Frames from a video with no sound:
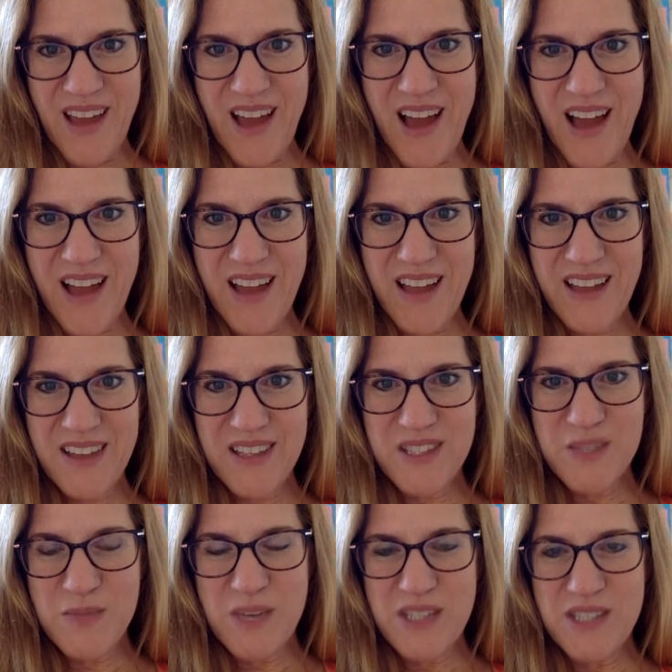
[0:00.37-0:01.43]
Hi,
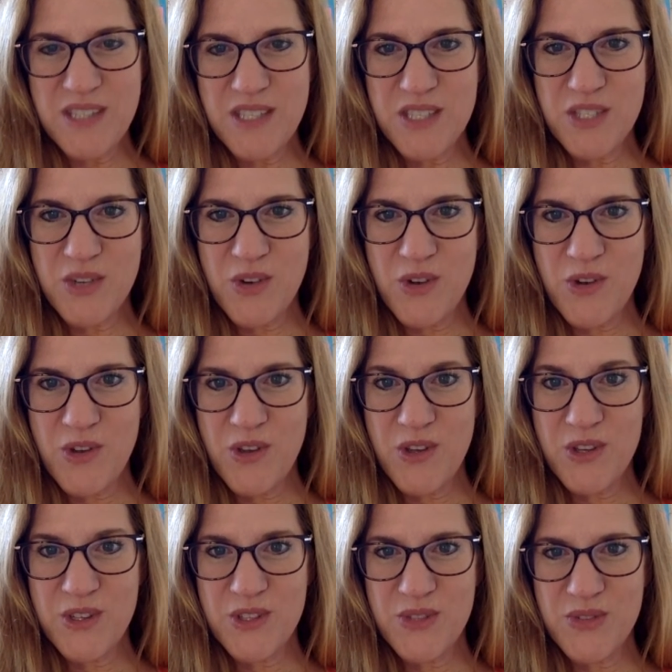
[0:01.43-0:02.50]
this message uh,
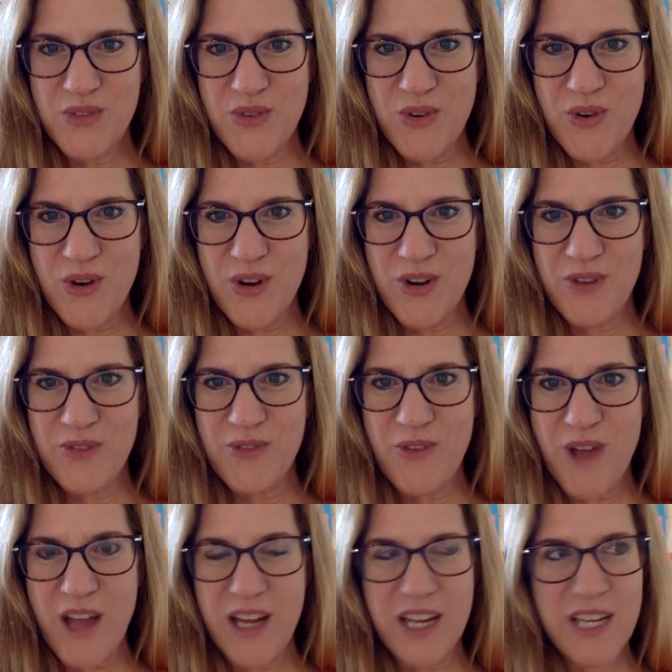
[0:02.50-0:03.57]
is for
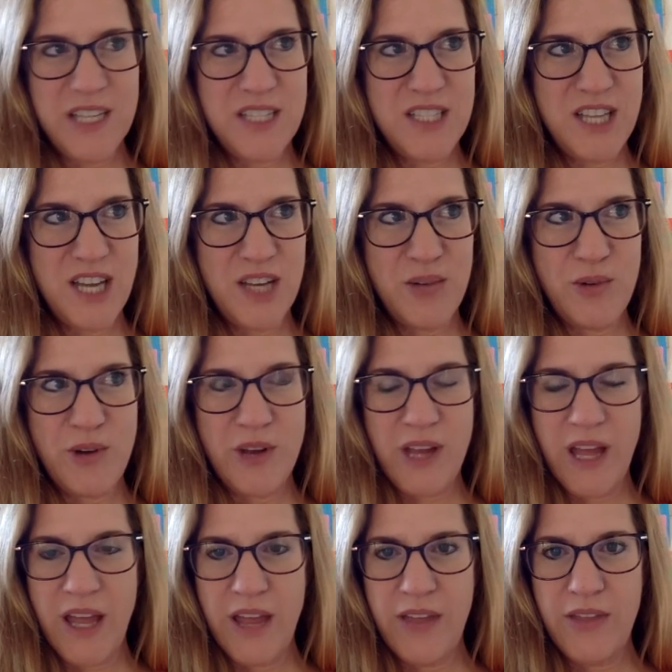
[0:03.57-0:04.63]
Friday, January
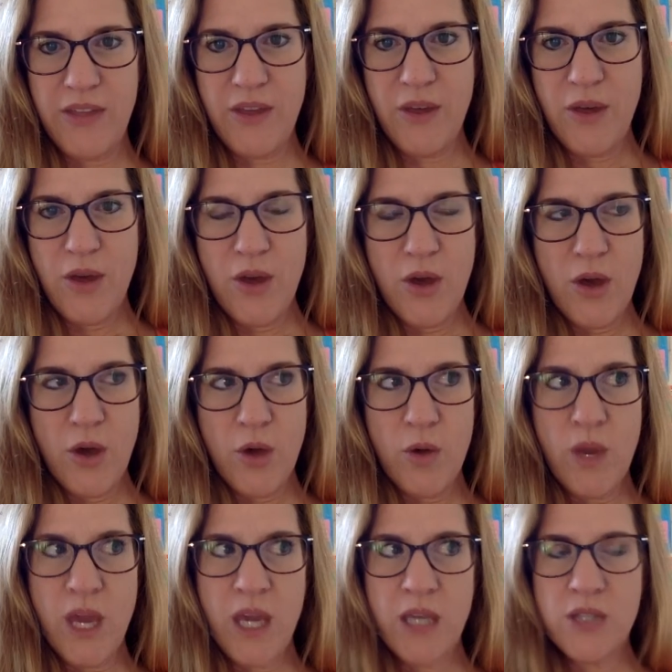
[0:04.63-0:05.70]
8th.
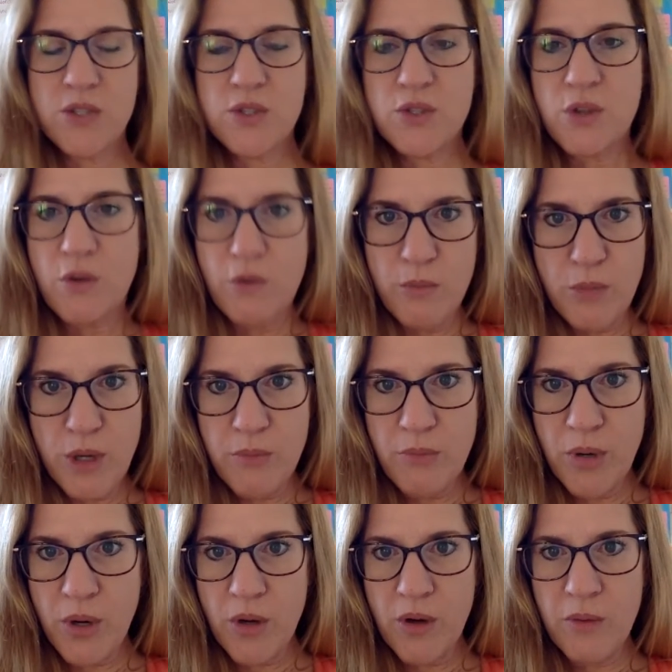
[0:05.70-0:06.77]
Okay, so
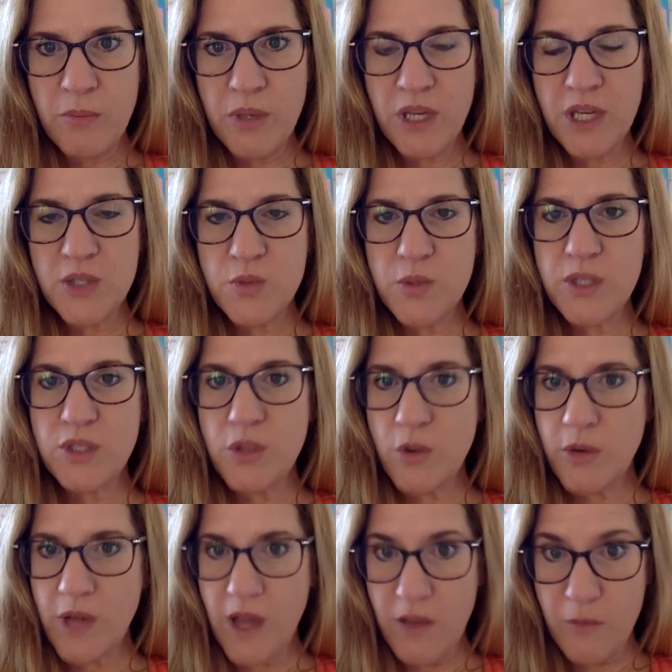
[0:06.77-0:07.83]
remember, because we
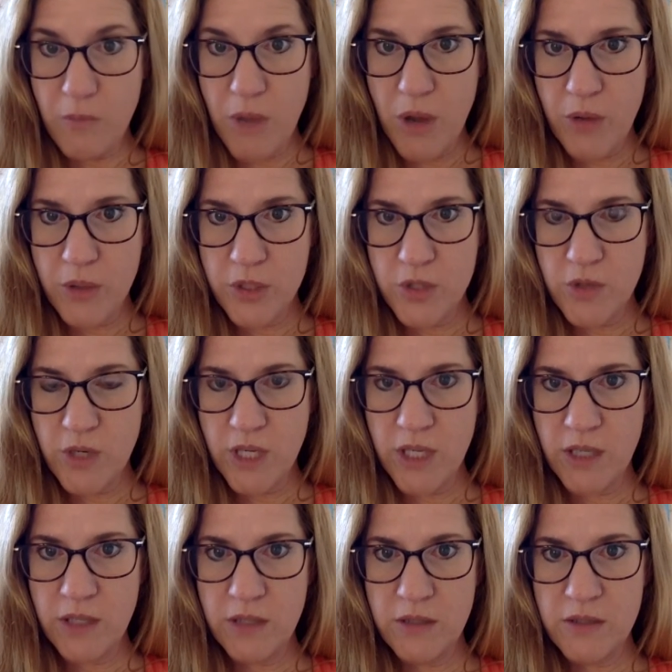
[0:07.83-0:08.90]
don't have
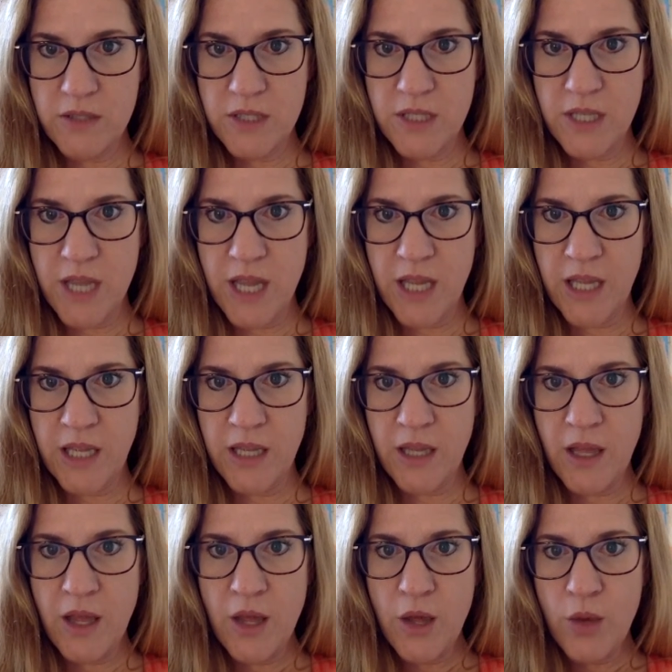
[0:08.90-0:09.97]
poetry today,
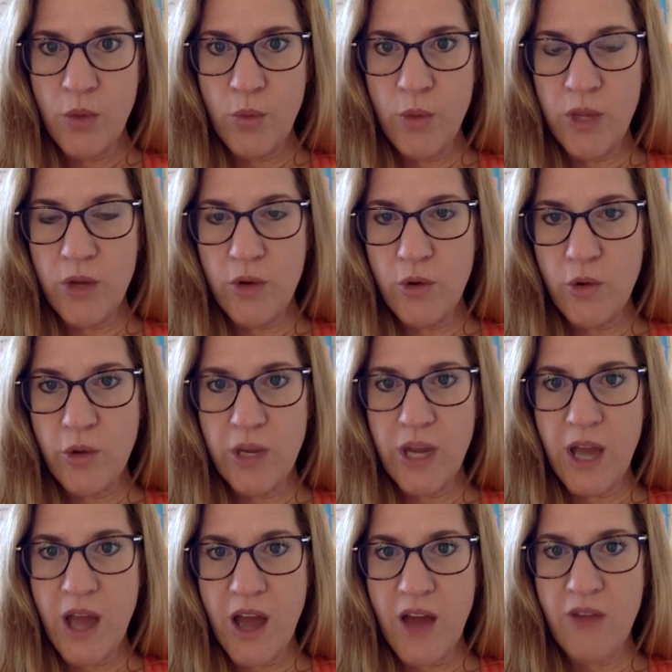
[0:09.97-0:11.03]
we are going to
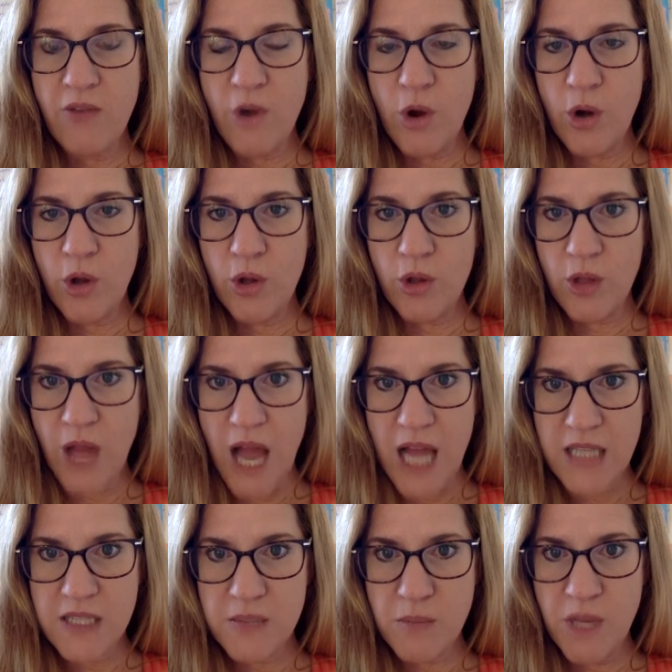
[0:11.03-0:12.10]
have our
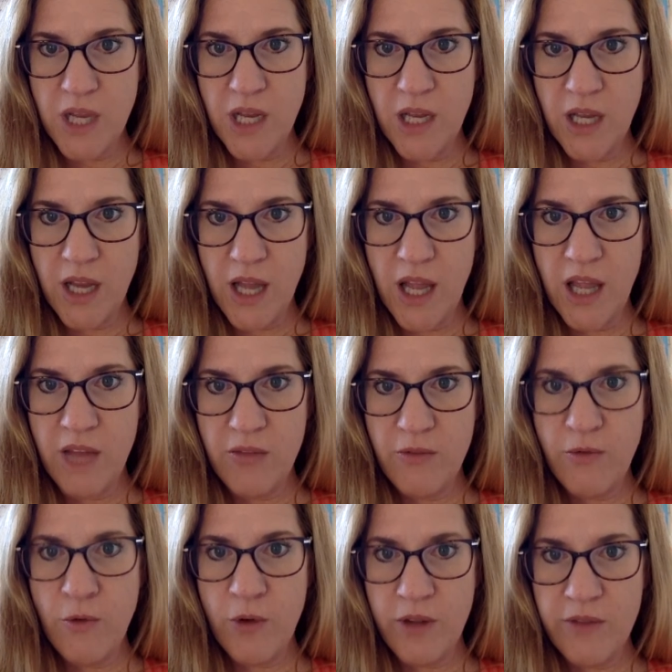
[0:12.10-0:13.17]
class meeting at
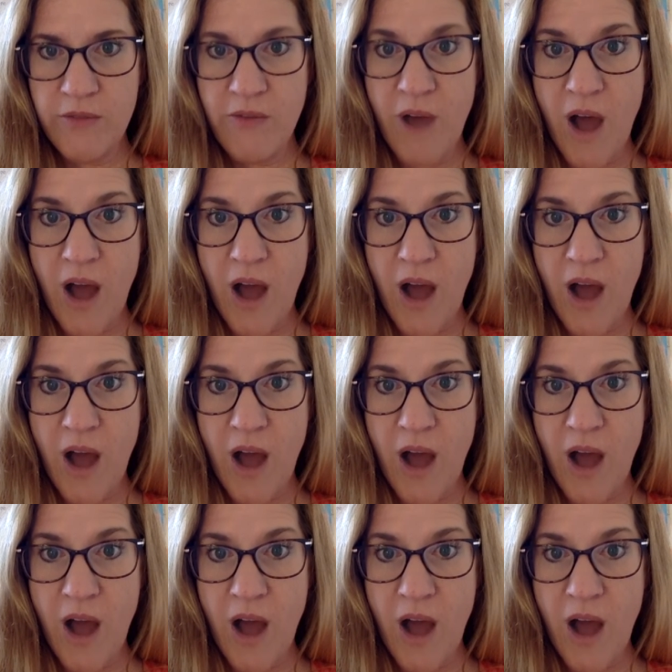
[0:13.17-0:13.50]
8.45.